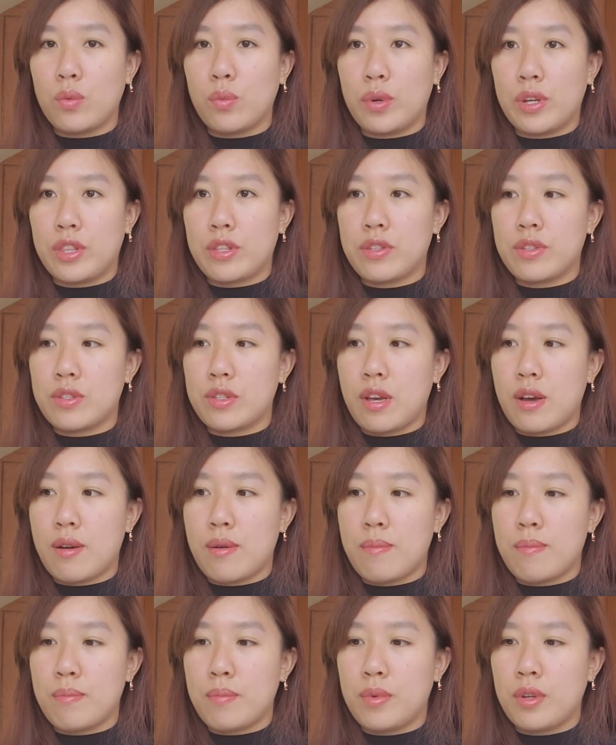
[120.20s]
with
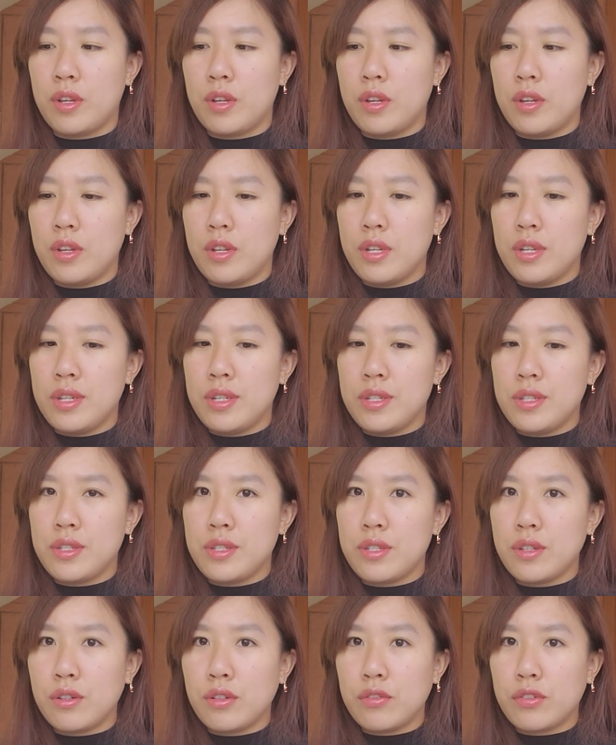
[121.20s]
some
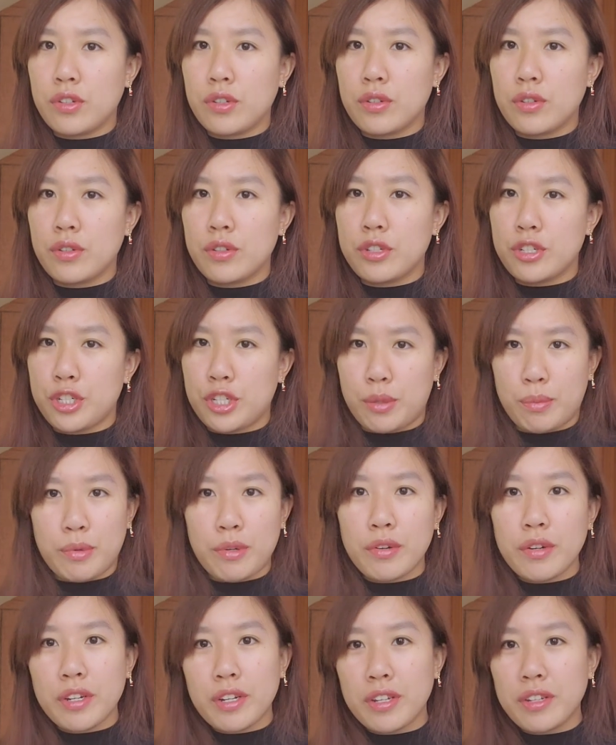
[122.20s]
silver
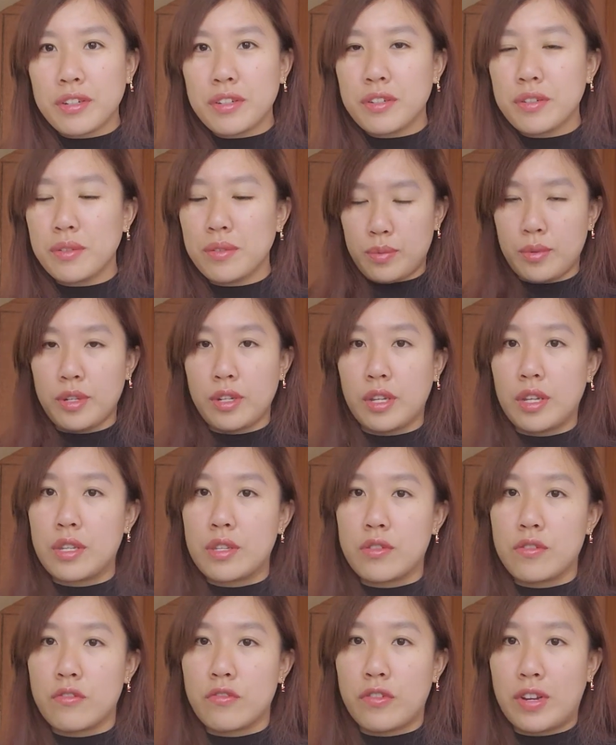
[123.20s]
shimmer in it. This one
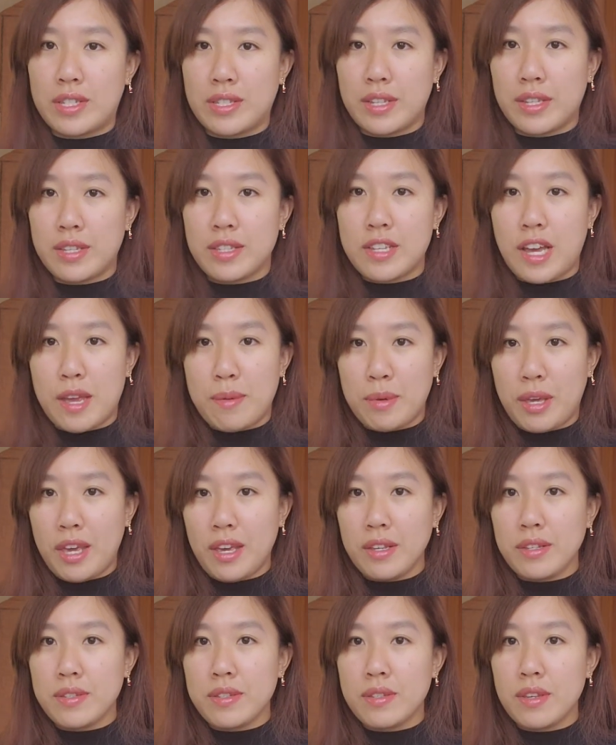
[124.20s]
is Russet
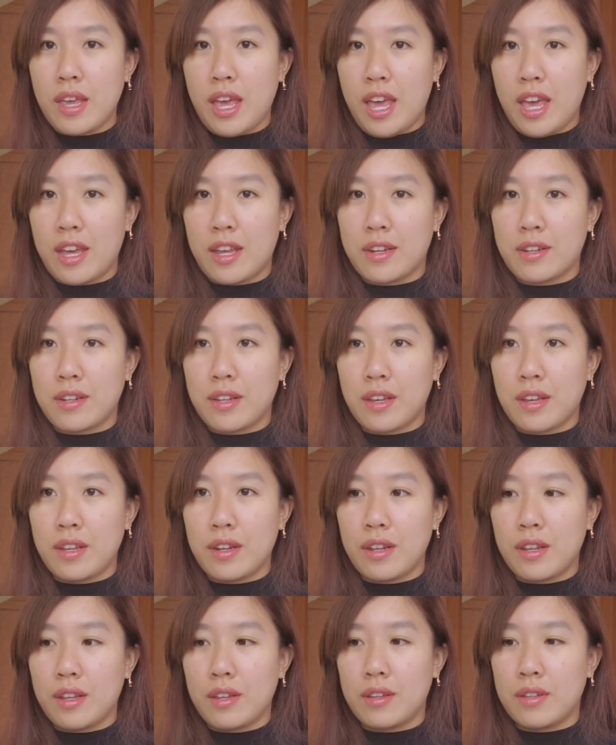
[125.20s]
Typecase, and
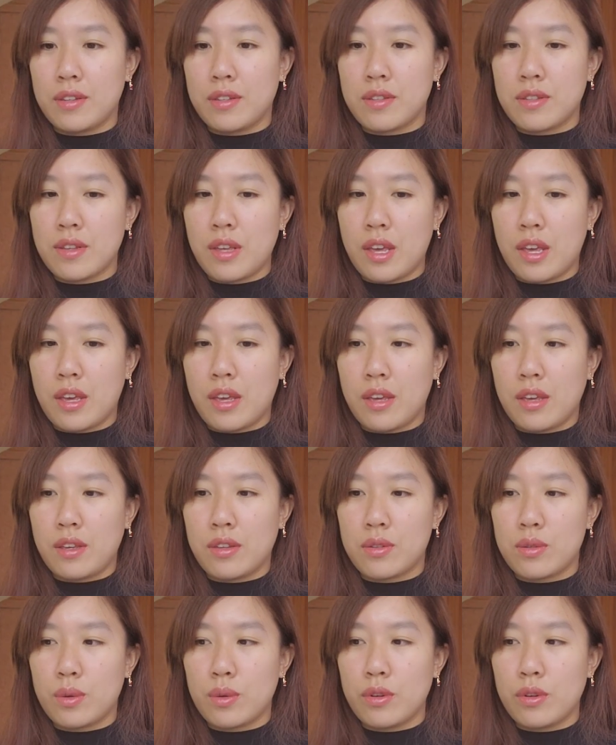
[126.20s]
it is a